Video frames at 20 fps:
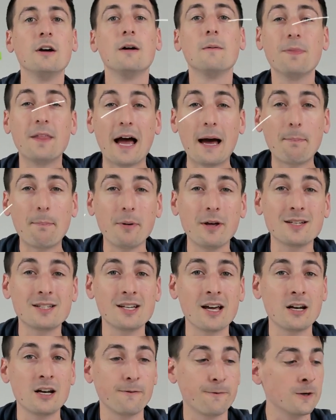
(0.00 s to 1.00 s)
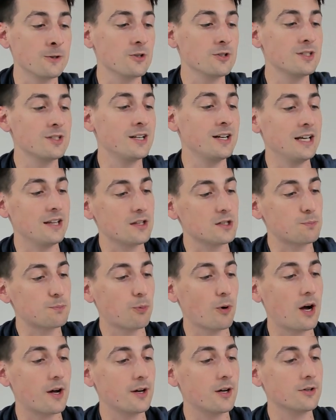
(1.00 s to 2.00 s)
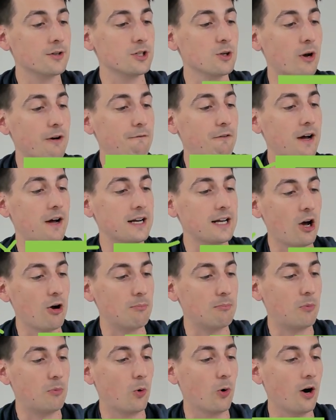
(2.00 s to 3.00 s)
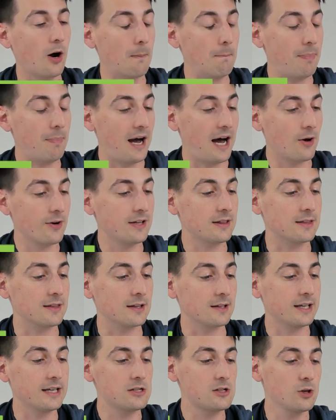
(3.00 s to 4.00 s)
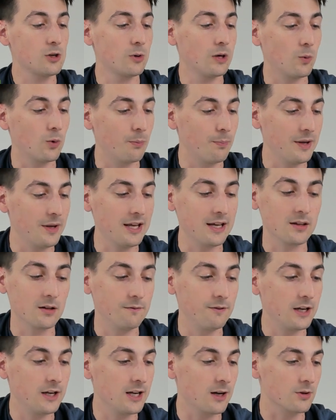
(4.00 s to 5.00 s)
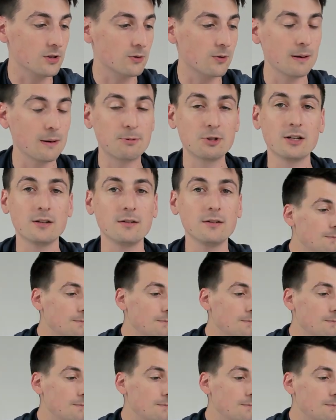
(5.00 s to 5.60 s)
That being said, if you're interested in this product you wanna find out more about it, the link to it will be in the video description.